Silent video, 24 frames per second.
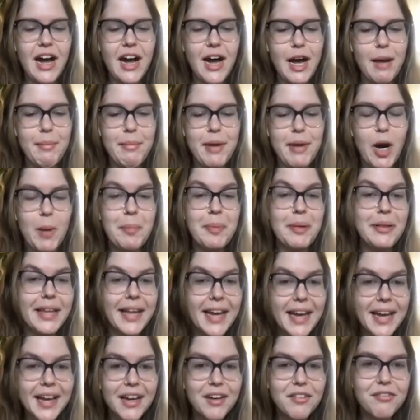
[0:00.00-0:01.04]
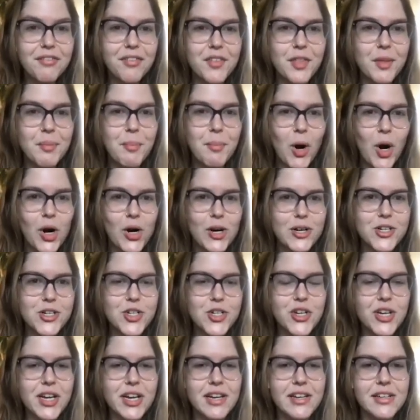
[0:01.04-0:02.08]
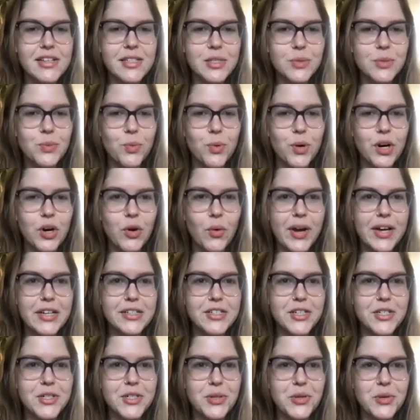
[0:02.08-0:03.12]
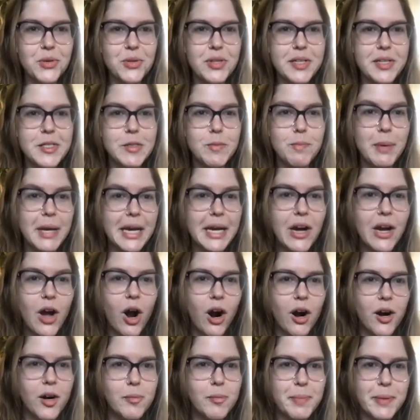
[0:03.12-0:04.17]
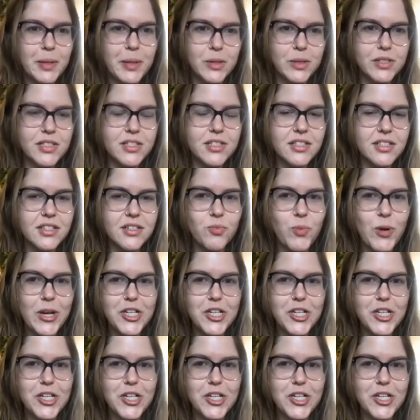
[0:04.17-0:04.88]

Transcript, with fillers: Um, and our plan for the march is we're going to do these big art builds,